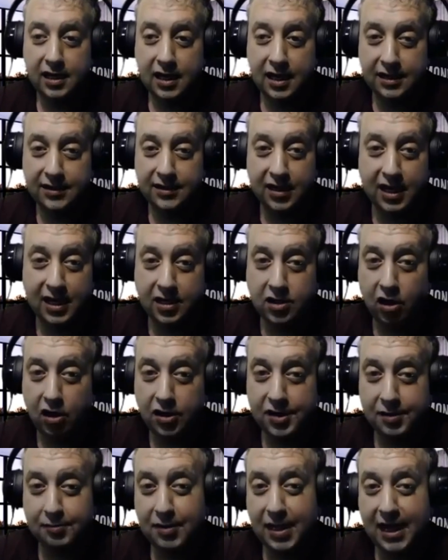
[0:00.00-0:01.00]
And then I
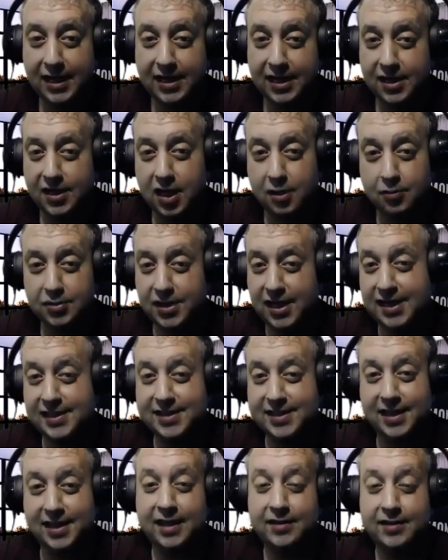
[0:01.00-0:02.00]
called him back in a couple days.
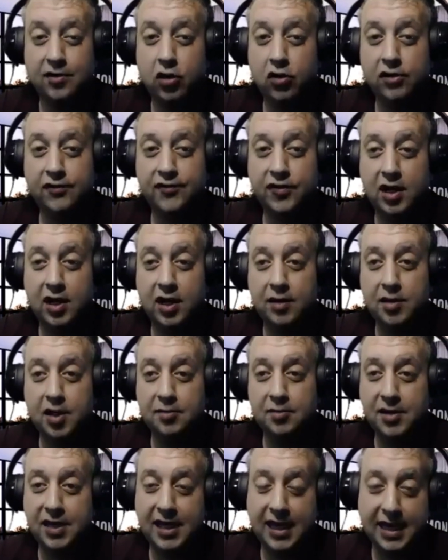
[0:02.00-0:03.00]
I hadn't heard from
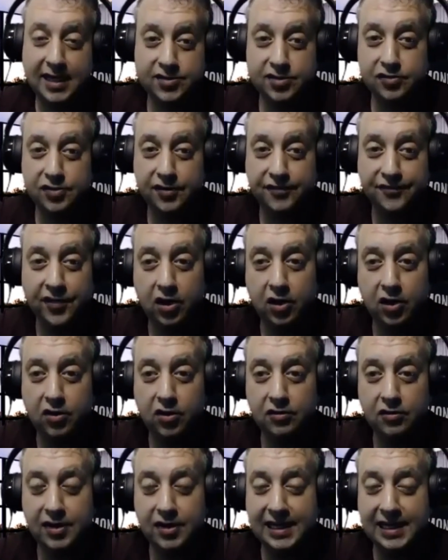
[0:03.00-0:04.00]
him. He answered the
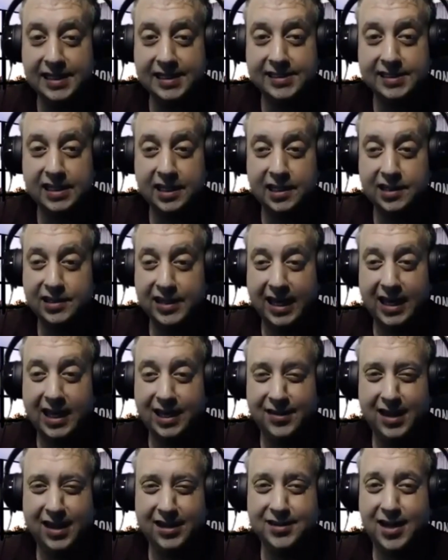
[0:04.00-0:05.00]
phone and he said, yeah,
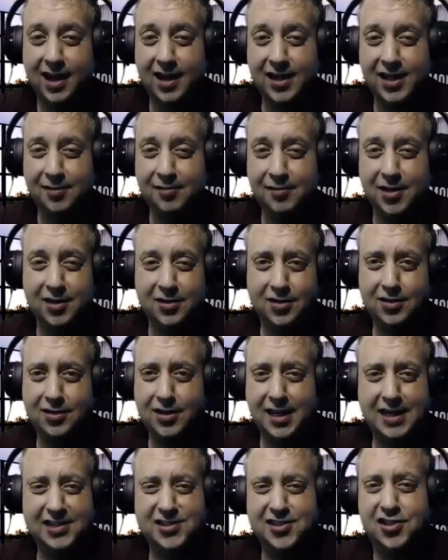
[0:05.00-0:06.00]
that document looked
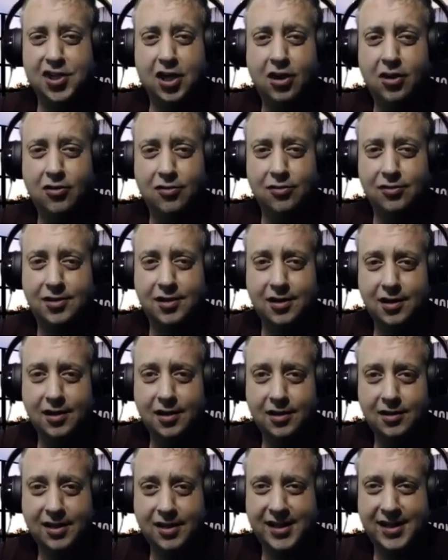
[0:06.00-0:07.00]
like a joke.
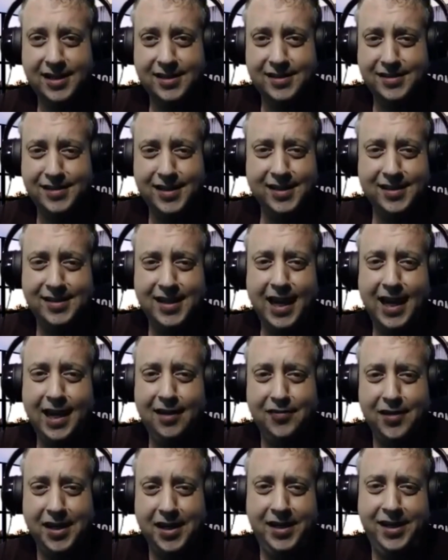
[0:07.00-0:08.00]
Like it didn't
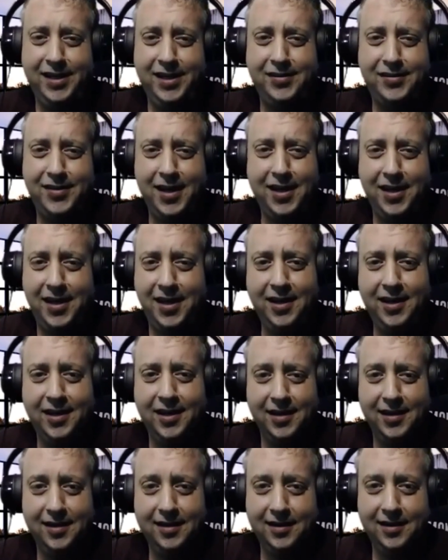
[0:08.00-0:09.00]
have anything in
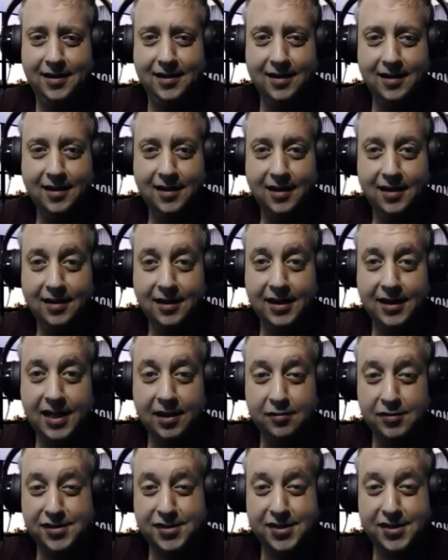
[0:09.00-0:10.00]
it. Like
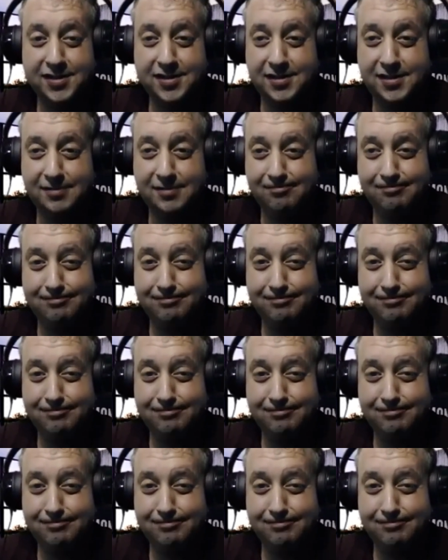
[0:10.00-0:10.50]
it was just